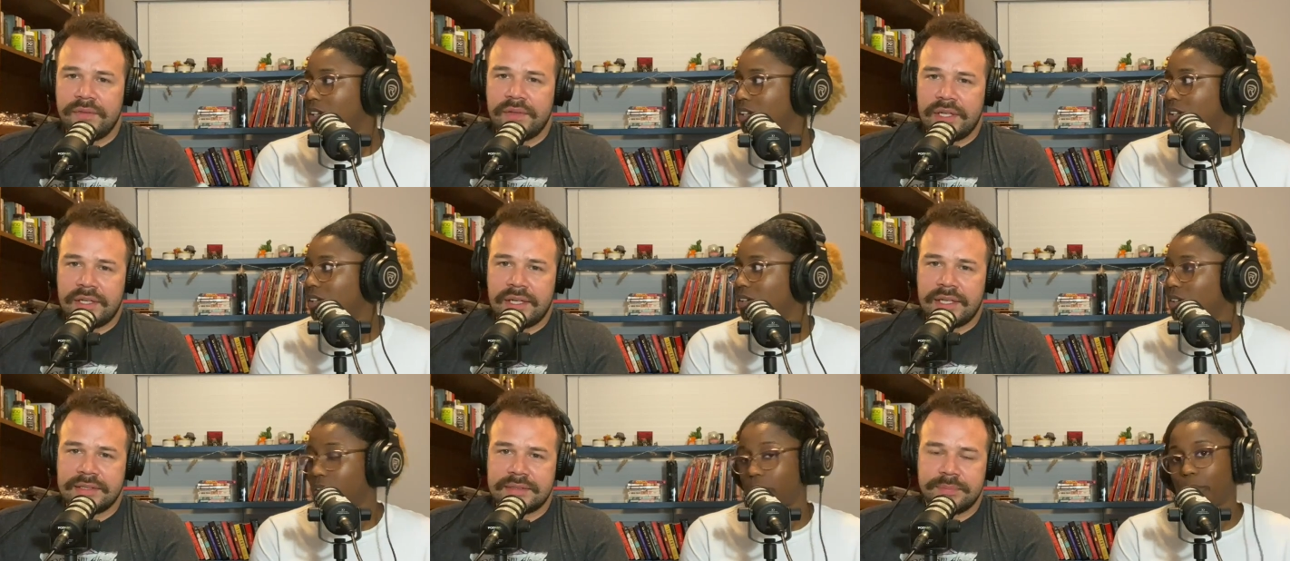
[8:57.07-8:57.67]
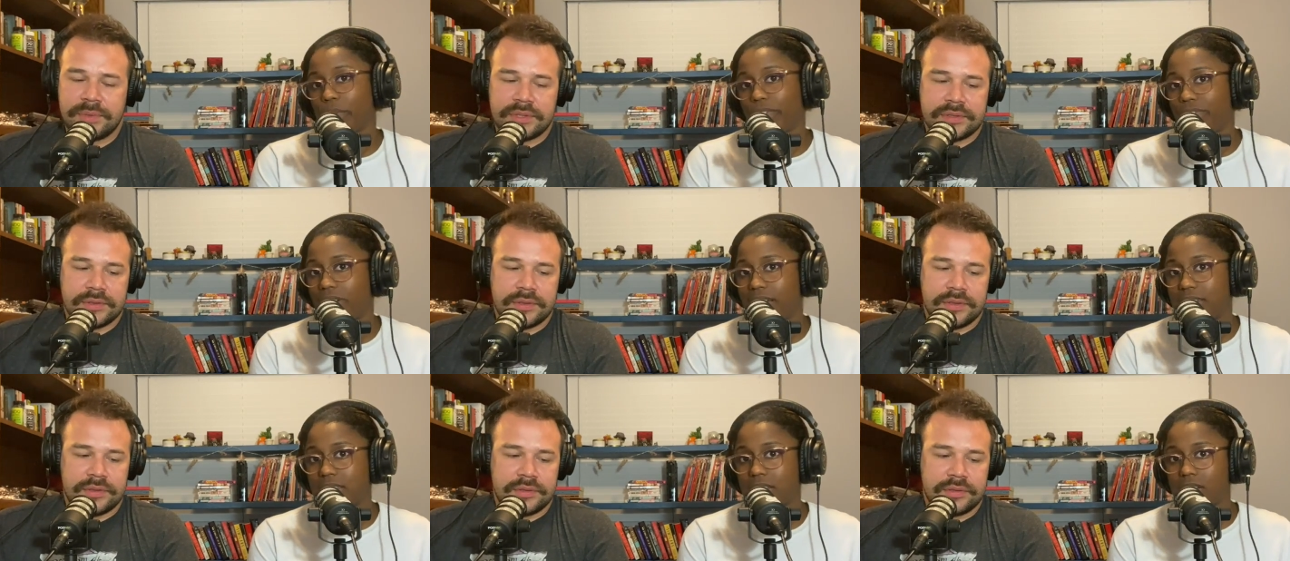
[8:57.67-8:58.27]
Speaker 1: very nice. We'll
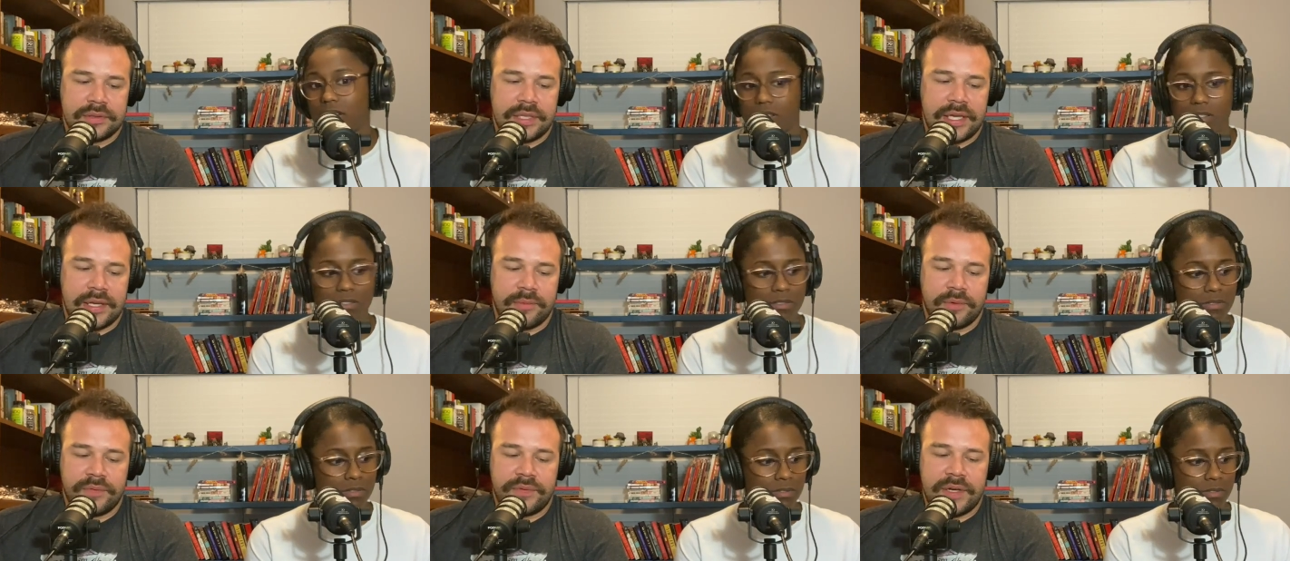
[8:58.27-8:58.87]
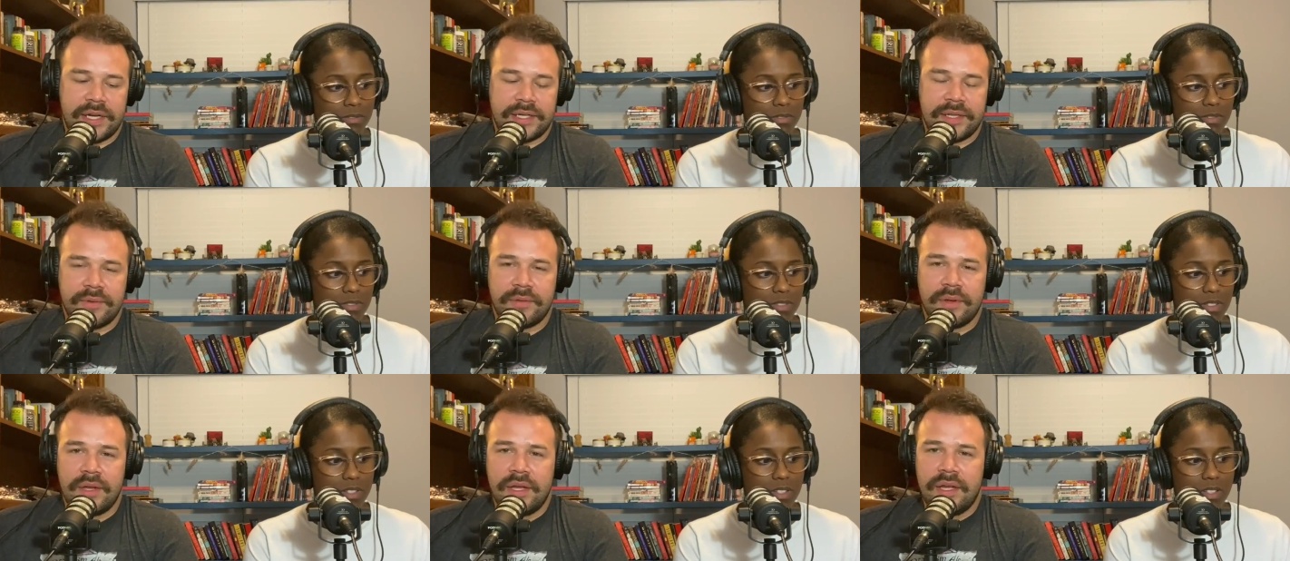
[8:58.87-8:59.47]
bookstore. Find it. Yeah, we'll find it.
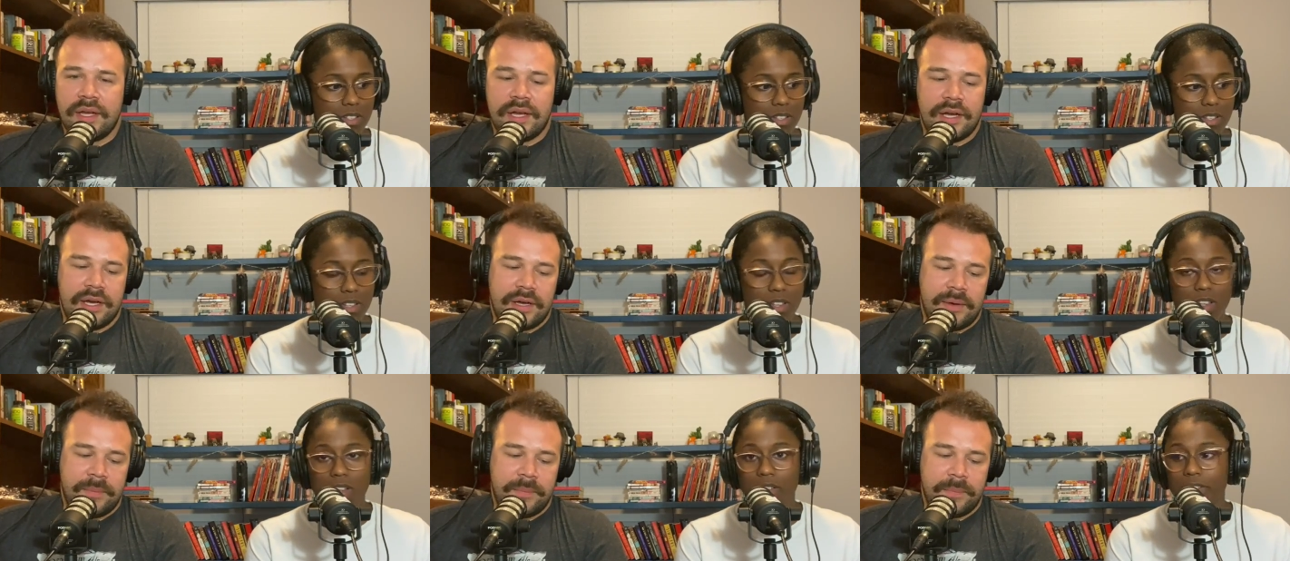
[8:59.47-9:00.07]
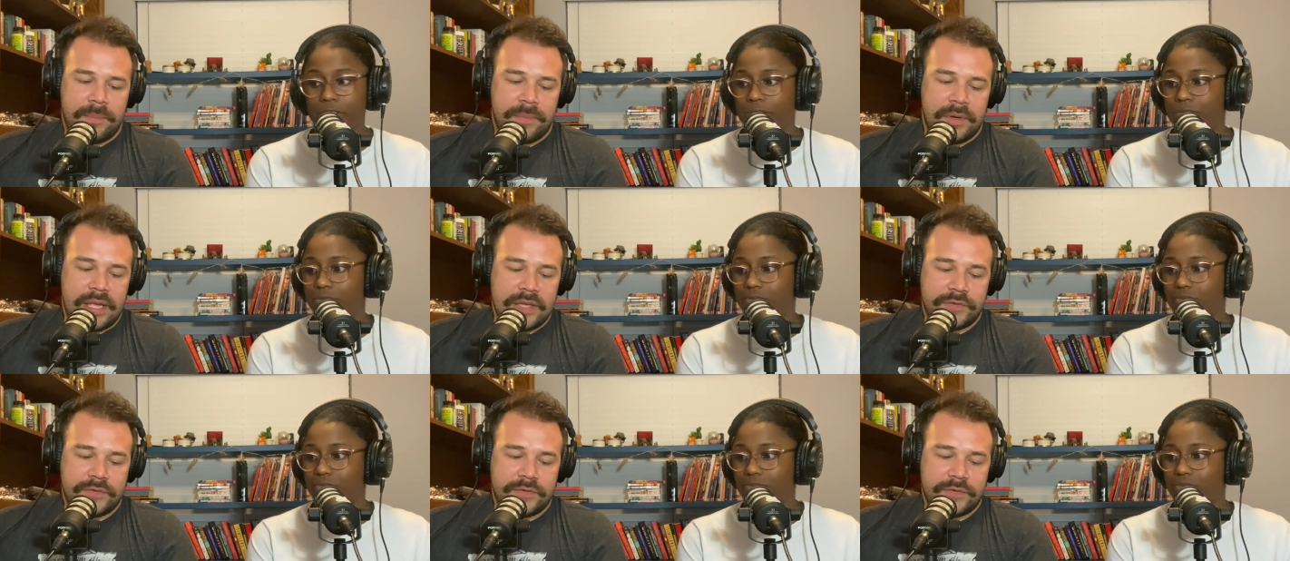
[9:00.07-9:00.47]
Um, but yes,